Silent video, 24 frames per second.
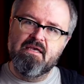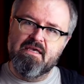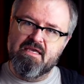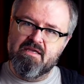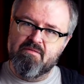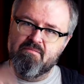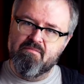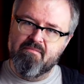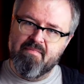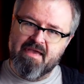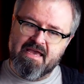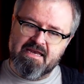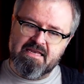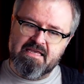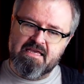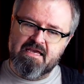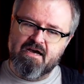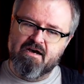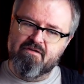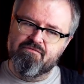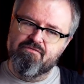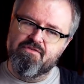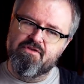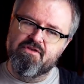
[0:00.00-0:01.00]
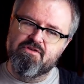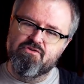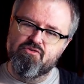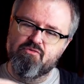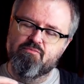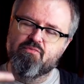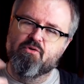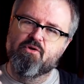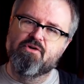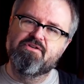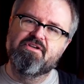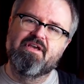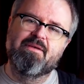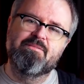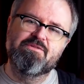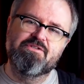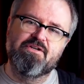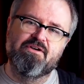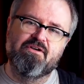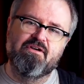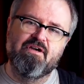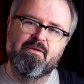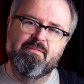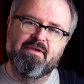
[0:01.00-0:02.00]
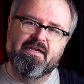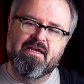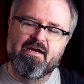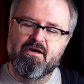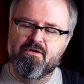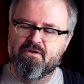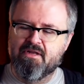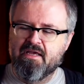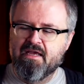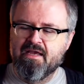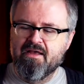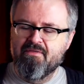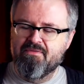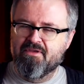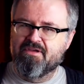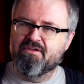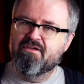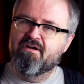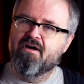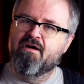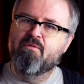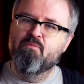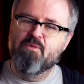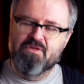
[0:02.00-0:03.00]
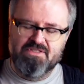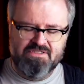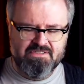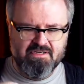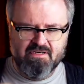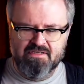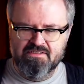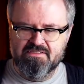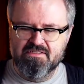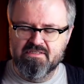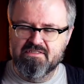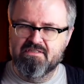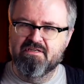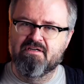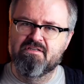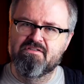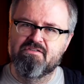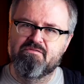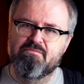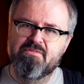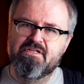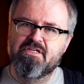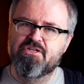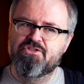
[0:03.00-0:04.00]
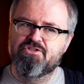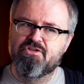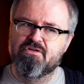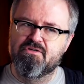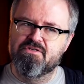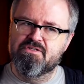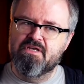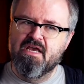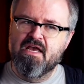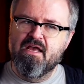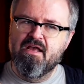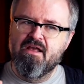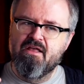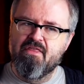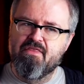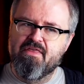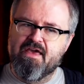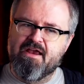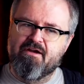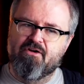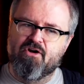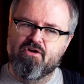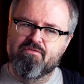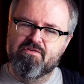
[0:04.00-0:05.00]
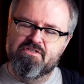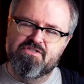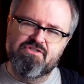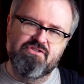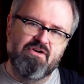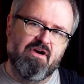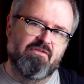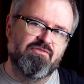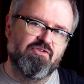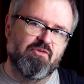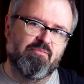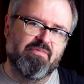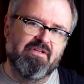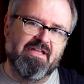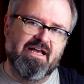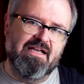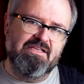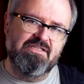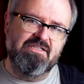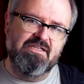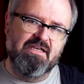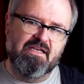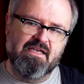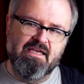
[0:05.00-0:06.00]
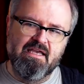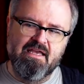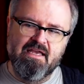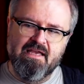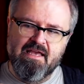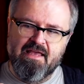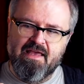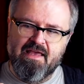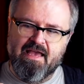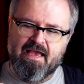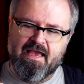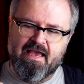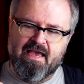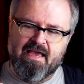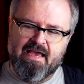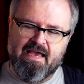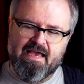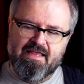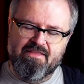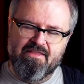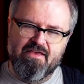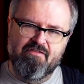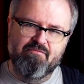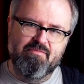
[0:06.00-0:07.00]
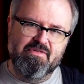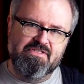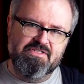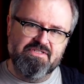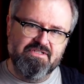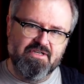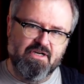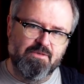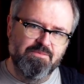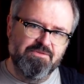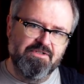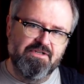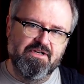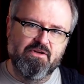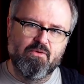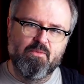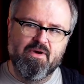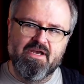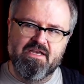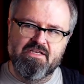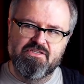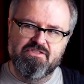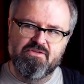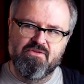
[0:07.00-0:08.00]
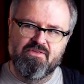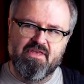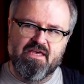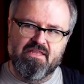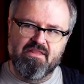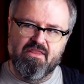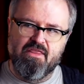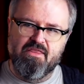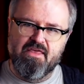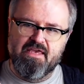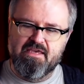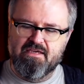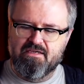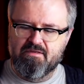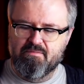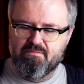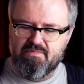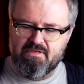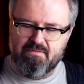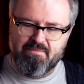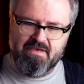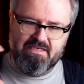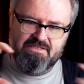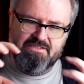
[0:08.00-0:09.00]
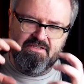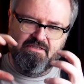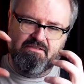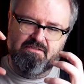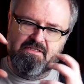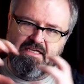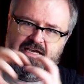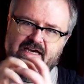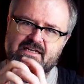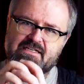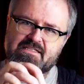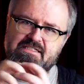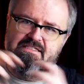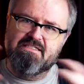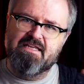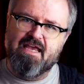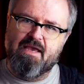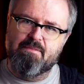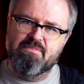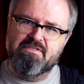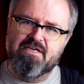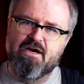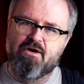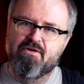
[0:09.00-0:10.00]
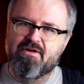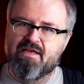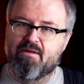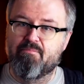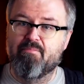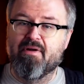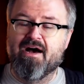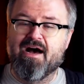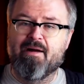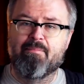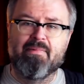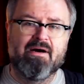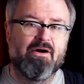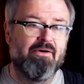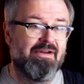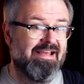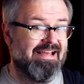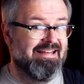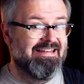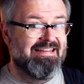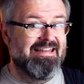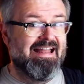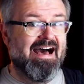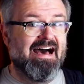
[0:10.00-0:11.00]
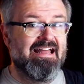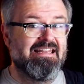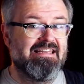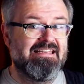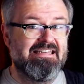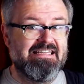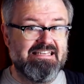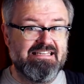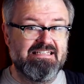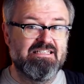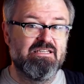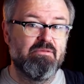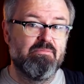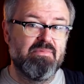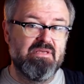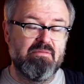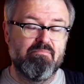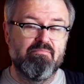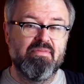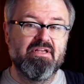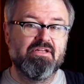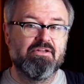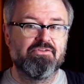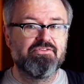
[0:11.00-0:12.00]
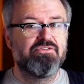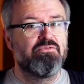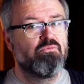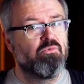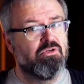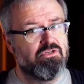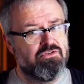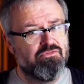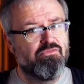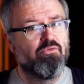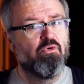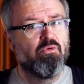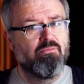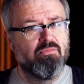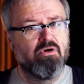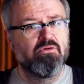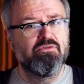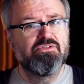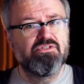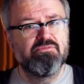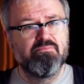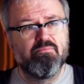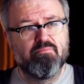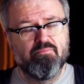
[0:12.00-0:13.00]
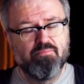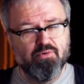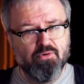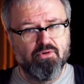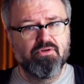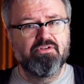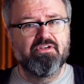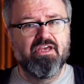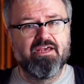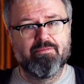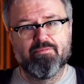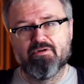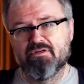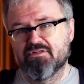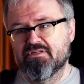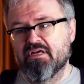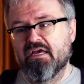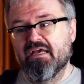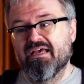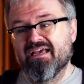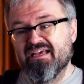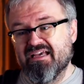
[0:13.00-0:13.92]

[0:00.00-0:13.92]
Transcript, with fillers: In many of the new board games that are coming out that come with tons and tons of miniatures, they are of a softer plastic and they've been sculpted in a way so that they can be basically kind of stamped out and pop out and not need to be built, which for most board gamers